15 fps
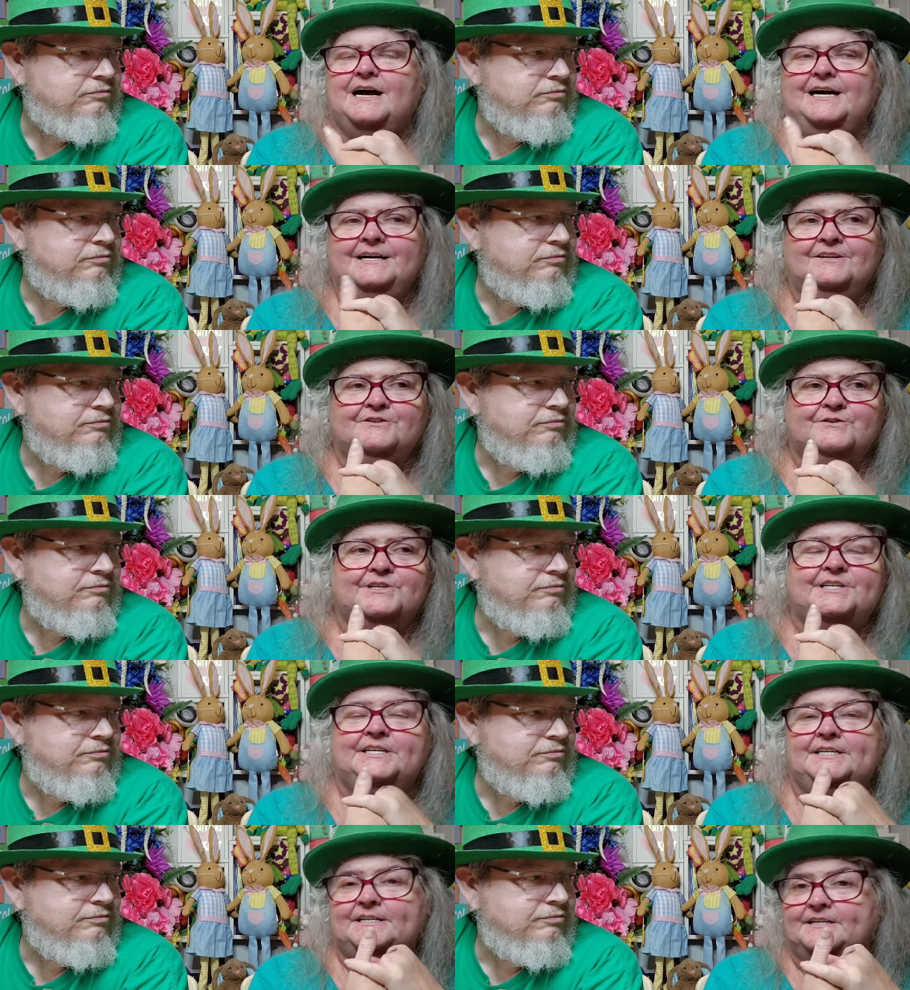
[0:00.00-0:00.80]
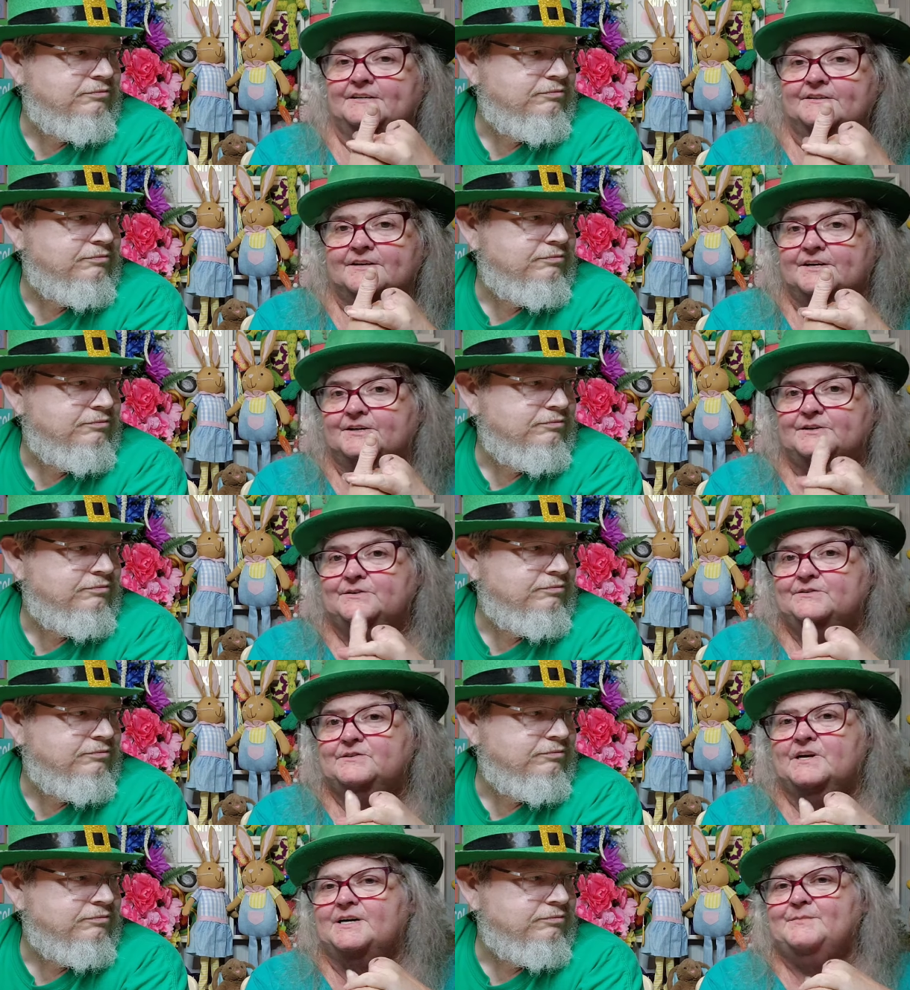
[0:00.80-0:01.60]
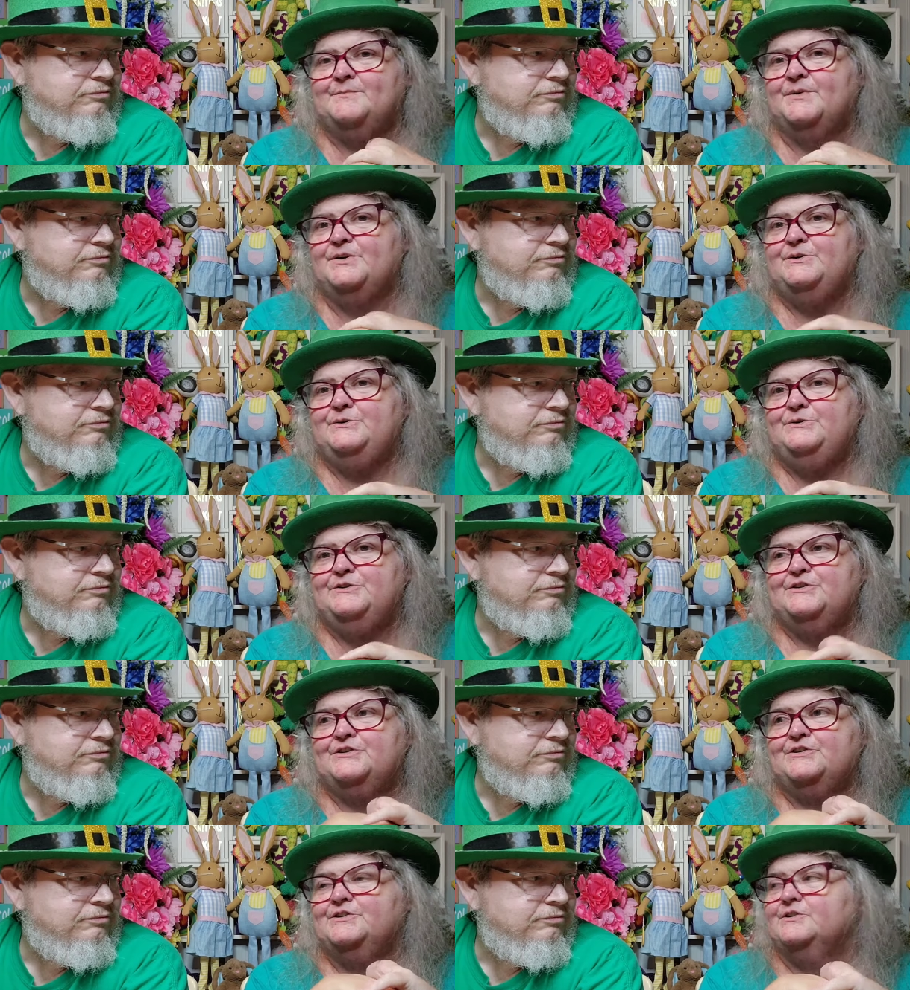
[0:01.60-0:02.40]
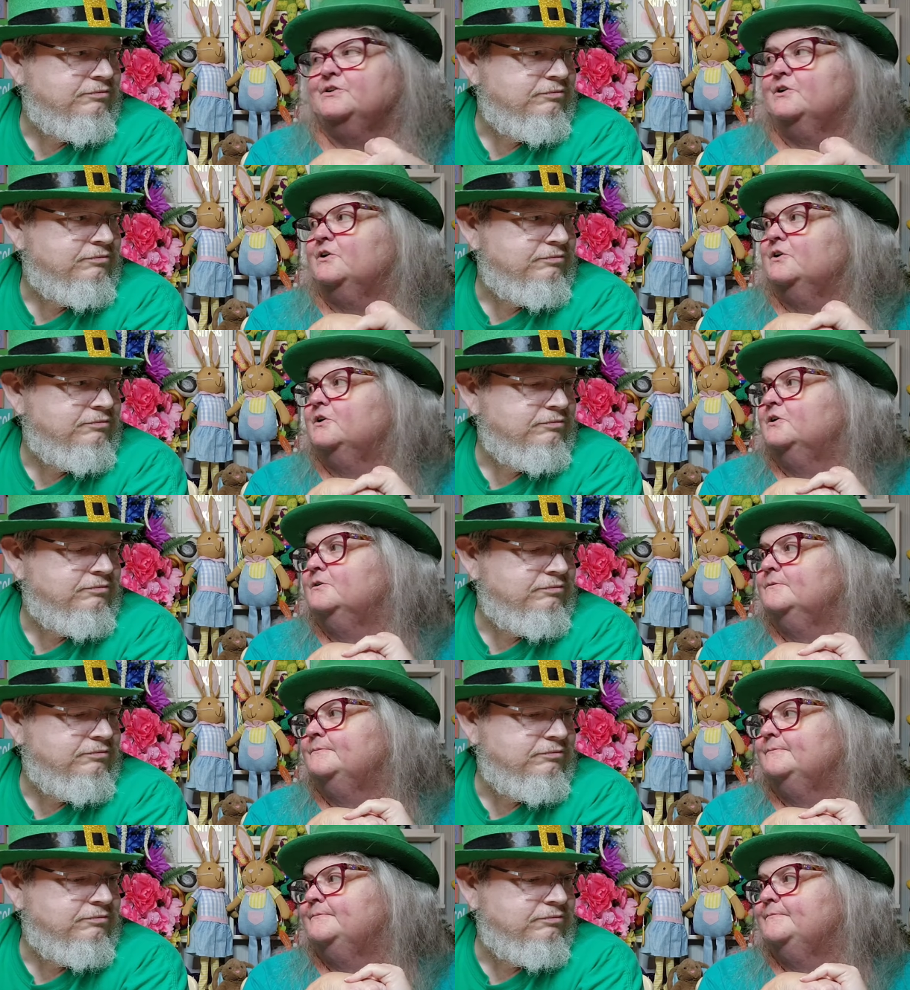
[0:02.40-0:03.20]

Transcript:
Speaker 1: I can drink any of those, like Boost or